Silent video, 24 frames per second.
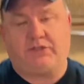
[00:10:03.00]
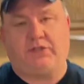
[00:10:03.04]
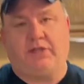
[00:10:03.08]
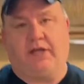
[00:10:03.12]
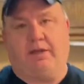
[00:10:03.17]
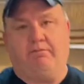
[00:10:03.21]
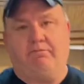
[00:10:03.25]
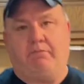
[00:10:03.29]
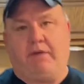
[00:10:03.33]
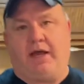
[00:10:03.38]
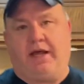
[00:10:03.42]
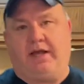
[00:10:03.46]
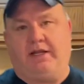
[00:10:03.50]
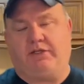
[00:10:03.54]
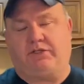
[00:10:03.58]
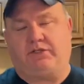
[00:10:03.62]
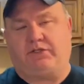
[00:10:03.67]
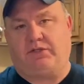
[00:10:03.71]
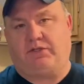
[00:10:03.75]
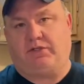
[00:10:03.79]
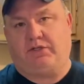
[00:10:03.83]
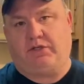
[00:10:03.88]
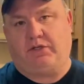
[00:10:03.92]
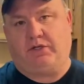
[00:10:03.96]
at
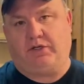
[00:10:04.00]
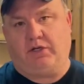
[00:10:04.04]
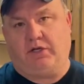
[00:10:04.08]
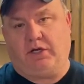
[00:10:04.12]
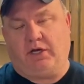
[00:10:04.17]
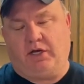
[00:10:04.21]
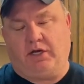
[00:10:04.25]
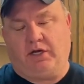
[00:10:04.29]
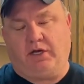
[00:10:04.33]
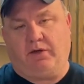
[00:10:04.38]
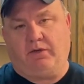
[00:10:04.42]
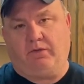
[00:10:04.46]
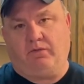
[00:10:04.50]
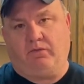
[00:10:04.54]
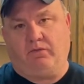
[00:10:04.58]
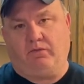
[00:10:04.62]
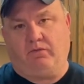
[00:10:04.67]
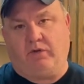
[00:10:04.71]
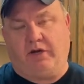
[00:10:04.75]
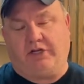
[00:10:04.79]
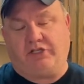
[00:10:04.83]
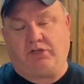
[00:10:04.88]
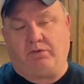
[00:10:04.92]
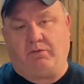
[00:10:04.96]
Matt's
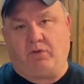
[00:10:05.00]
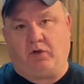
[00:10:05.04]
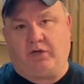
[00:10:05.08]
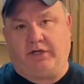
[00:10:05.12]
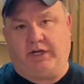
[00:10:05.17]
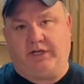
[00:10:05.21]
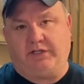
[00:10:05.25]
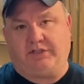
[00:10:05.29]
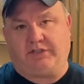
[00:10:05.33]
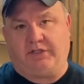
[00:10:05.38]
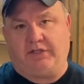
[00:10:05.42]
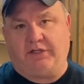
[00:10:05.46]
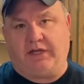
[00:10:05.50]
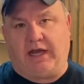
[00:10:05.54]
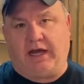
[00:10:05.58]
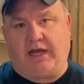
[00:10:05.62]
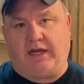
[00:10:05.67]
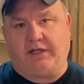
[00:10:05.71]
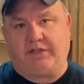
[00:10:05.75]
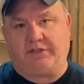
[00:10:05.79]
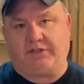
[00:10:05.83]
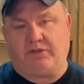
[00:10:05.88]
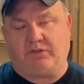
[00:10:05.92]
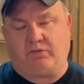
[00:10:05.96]
Rancho Martinez in
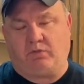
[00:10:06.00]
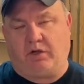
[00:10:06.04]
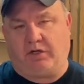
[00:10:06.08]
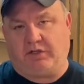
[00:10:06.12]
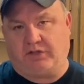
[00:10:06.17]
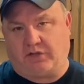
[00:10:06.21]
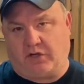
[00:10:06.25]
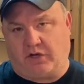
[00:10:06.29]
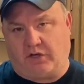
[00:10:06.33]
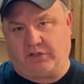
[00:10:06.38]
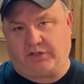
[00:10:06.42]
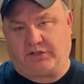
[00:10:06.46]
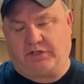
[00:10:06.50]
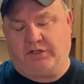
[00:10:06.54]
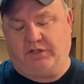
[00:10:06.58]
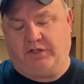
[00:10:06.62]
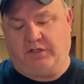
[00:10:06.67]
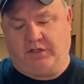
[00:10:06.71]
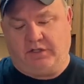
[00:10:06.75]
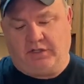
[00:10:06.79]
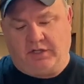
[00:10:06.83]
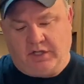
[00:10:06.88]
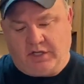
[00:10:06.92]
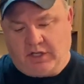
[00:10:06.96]
Dallas, as well as Austin
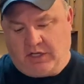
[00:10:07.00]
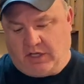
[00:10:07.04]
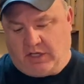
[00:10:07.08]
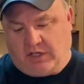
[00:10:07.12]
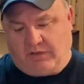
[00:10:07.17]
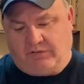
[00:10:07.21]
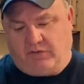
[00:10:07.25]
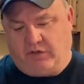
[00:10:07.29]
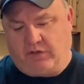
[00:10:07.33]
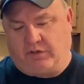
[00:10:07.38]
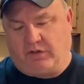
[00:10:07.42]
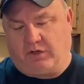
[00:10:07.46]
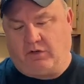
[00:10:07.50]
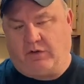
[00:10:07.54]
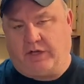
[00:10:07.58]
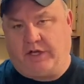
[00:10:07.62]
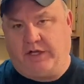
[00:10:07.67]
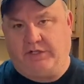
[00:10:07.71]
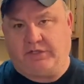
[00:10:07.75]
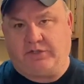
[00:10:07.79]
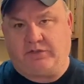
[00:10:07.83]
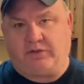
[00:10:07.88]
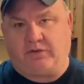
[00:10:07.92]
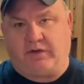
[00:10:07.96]
and a few other
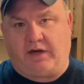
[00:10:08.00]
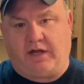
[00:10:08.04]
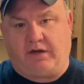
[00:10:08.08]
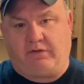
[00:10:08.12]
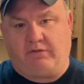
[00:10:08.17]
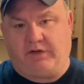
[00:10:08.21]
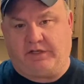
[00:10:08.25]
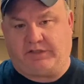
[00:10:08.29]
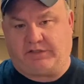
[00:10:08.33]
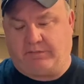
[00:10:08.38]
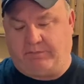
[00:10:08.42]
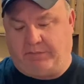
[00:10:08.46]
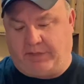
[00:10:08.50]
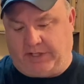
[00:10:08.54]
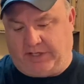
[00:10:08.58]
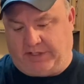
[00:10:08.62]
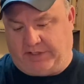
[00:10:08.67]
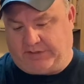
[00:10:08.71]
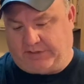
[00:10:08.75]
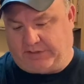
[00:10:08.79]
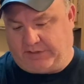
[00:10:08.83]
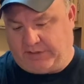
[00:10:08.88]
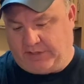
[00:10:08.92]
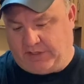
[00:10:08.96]
locations around. Rest in
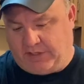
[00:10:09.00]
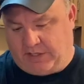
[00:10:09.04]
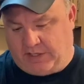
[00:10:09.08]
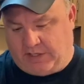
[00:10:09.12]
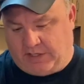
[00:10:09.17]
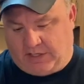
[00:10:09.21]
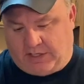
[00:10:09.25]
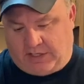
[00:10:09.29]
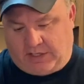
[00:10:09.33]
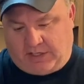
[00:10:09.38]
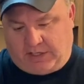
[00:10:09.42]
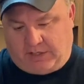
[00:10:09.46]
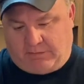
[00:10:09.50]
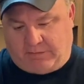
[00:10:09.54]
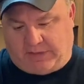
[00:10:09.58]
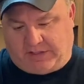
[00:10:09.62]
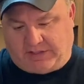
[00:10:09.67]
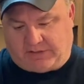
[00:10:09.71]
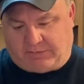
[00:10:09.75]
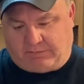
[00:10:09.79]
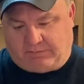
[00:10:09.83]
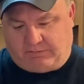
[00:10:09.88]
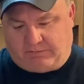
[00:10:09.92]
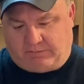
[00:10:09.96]
peace.
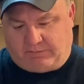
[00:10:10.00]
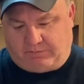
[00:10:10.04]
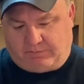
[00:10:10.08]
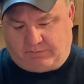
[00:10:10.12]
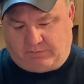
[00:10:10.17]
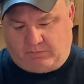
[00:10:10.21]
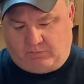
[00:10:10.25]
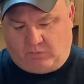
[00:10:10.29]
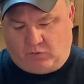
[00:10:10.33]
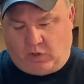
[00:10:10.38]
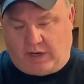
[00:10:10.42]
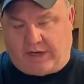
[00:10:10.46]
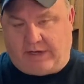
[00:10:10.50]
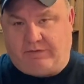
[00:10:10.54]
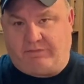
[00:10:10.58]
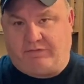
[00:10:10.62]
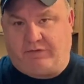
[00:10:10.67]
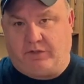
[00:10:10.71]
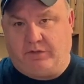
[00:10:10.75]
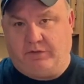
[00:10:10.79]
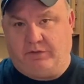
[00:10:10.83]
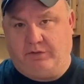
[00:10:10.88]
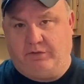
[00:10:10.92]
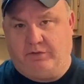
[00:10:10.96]
Made some great
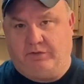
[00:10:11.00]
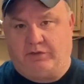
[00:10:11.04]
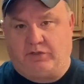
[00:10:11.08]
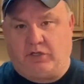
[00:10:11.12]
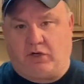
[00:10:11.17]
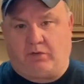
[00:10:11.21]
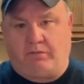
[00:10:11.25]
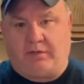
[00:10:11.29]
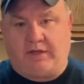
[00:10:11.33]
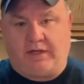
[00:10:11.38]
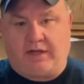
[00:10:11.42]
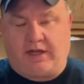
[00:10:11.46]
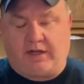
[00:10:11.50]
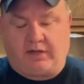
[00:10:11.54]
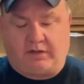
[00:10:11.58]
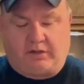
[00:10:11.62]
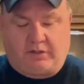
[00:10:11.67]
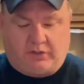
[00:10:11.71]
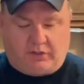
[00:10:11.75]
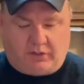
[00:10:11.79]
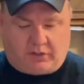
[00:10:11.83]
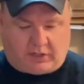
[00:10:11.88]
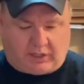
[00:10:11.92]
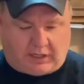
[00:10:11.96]
food, taught me how to
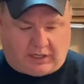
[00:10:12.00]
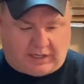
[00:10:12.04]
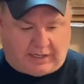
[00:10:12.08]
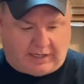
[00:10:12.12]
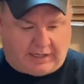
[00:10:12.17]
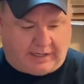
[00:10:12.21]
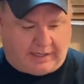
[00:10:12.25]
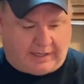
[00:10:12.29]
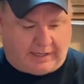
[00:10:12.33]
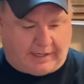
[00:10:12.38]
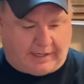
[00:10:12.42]
cook a lot,